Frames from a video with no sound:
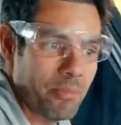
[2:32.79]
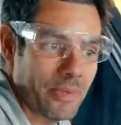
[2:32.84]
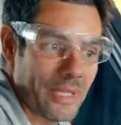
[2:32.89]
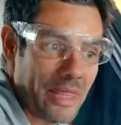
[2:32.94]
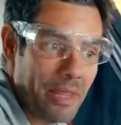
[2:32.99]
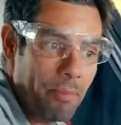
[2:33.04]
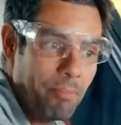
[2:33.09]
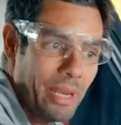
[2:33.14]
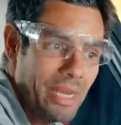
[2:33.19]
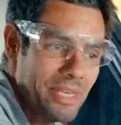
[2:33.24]
but
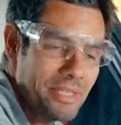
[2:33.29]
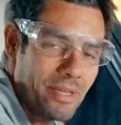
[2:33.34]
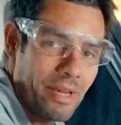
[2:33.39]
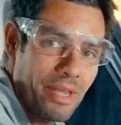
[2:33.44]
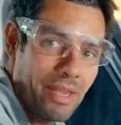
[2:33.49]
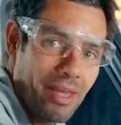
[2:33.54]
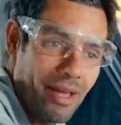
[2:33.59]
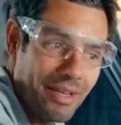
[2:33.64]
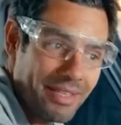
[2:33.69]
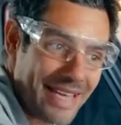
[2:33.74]
then the piece
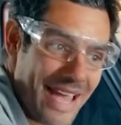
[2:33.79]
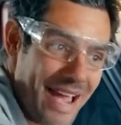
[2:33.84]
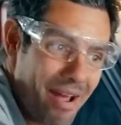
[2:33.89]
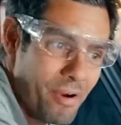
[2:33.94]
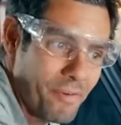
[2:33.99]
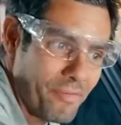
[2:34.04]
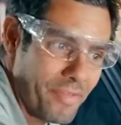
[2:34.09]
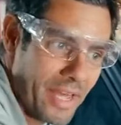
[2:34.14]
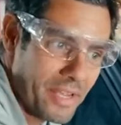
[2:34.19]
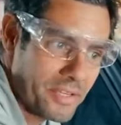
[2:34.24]
that I cut
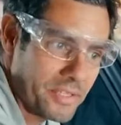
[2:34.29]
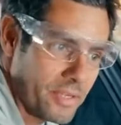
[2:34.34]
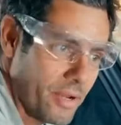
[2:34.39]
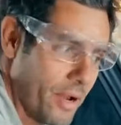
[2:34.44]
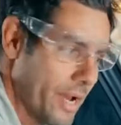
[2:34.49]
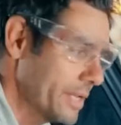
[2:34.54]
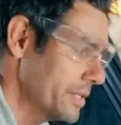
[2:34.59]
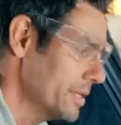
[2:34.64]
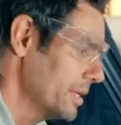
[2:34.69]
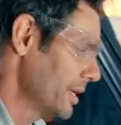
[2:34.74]
out of that
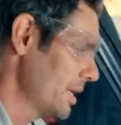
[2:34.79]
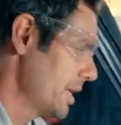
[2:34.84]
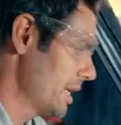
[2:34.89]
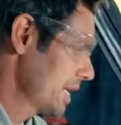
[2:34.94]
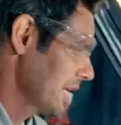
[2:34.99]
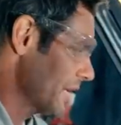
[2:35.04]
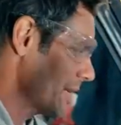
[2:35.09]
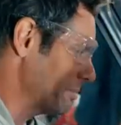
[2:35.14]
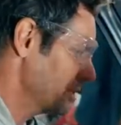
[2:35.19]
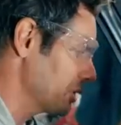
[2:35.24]
side
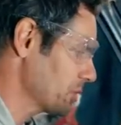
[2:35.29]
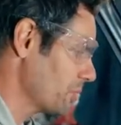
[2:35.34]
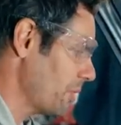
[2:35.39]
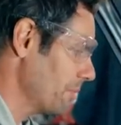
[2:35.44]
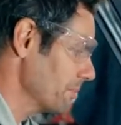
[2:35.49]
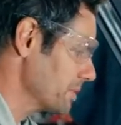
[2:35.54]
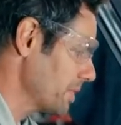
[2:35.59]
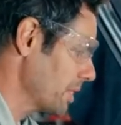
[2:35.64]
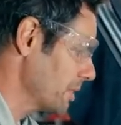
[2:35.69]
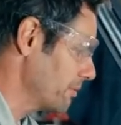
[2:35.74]
can be
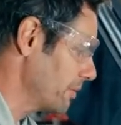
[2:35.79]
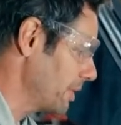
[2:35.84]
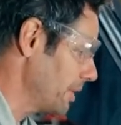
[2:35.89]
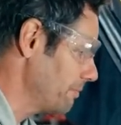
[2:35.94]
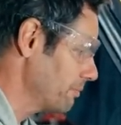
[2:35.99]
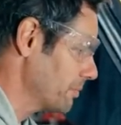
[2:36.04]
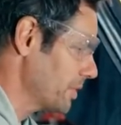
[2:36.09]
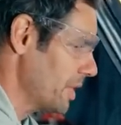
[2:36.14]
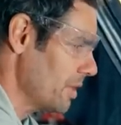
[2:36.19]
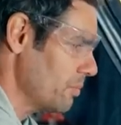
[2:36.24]
swapped
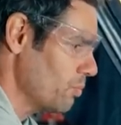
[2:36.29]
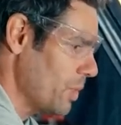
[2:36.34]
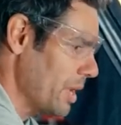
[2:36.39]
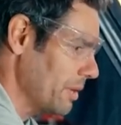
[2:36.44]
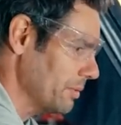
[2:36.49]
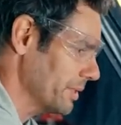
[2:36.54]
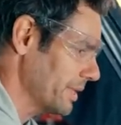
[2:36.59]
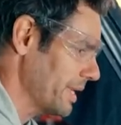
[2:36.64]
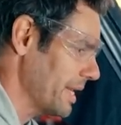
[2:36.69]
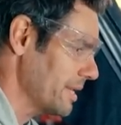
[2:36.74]
over and
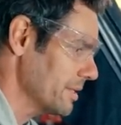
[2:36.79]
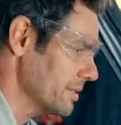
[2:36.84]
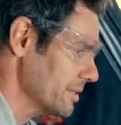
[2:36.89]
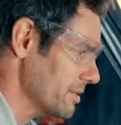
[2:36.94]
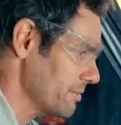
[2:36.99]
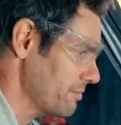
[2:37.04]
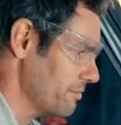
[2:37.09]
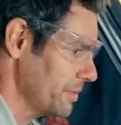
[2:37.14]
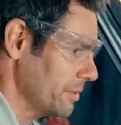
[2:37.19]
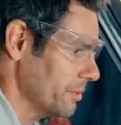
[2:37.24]
welded in
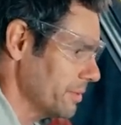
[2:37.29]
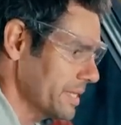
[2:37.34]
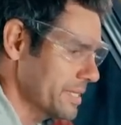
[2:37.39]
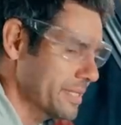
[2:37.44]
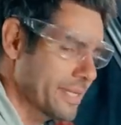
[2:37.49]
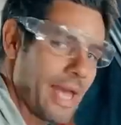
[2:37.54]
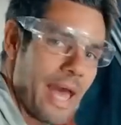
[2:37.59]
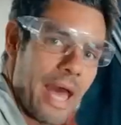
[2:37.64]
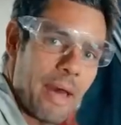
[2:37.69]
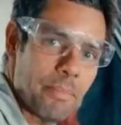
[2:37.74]
to fill
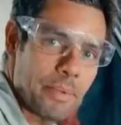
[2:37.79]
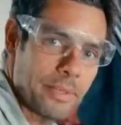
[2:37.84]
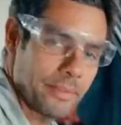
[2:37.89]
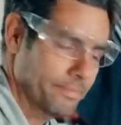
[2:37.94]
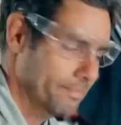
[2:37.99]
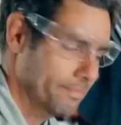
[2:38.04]
this gap.